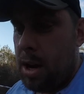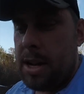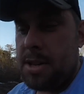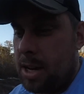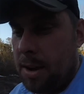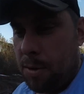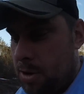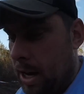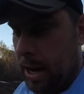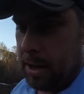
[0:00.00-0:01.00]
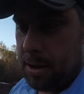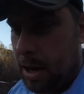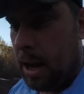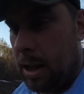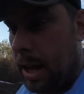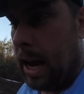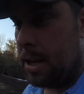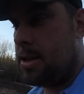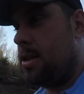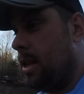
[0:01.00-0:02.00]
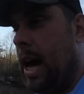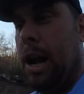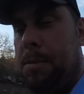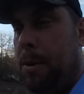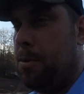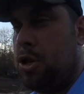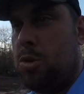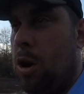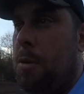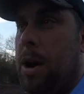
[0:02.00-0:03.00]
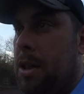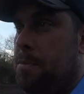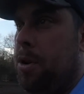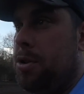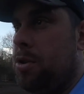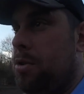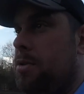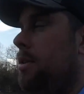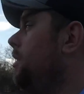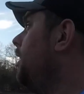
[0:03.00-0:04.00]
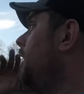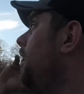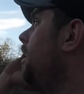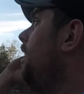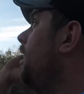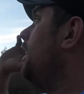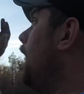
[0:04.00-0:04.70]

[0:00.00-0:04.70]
it's a give or take. A lot of people swear by the pushers. A